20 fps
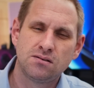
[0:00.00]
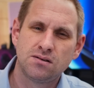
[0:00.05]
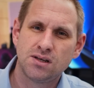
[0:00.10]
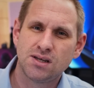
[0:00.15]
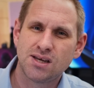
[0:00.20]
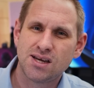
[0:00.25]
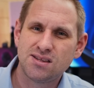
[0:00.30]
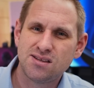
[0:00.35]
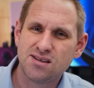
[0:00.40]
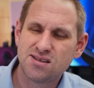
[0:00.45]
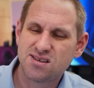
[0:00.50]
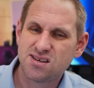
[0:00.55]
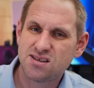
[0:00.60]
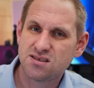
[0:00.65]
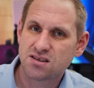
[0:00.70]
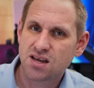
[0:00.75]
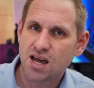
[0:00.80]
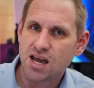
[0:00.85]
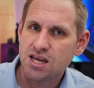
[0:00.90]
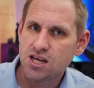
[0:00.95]
Again, this
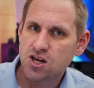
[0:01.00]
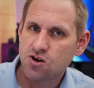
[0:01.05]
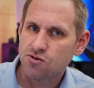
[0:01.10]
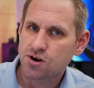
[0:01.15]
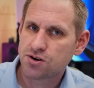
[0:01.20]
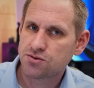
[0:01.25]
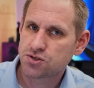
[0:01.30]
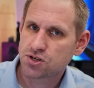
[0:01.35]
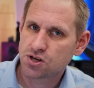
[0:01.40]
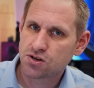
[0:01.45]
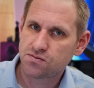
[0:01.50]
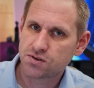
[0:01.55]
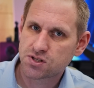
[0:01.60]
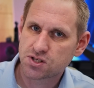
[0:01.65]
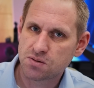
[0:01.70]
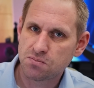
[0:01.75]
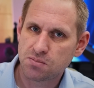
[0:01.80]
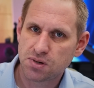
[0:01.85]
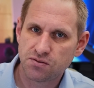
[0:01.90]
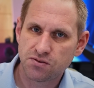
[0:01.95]
is a gross
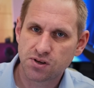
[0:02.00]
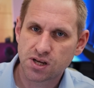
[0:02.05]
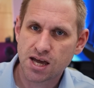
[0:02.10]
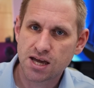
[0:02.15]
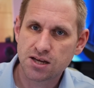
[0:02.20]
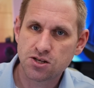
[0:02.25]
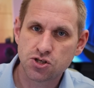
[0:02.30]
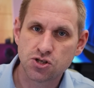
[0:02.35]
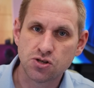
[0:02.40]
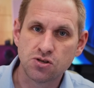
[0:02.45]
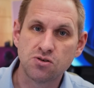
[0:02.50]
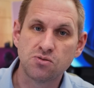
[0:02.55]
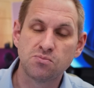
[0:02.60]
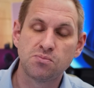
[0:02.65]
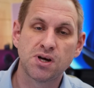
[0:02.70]
oversimplification,